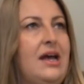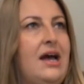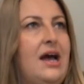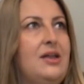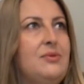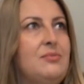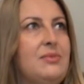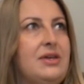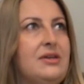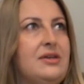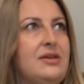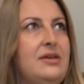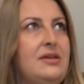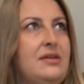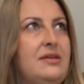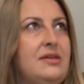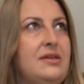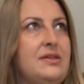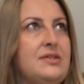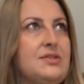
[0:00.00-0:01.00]
and my
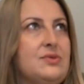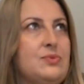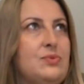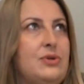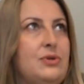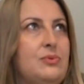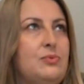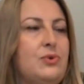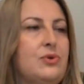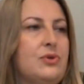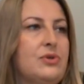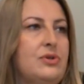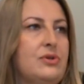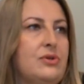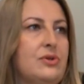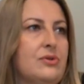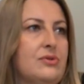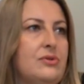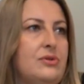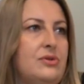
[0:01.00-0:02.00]
kidneys were
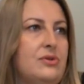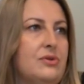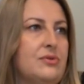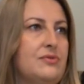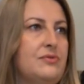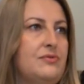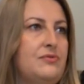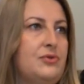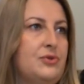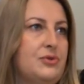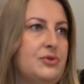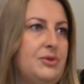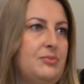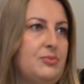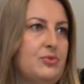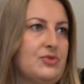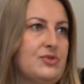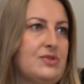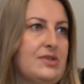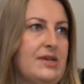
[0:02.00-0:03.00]
working only on
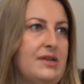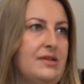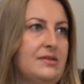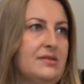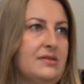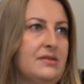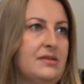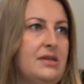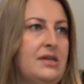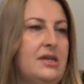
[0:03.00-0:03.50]
40%.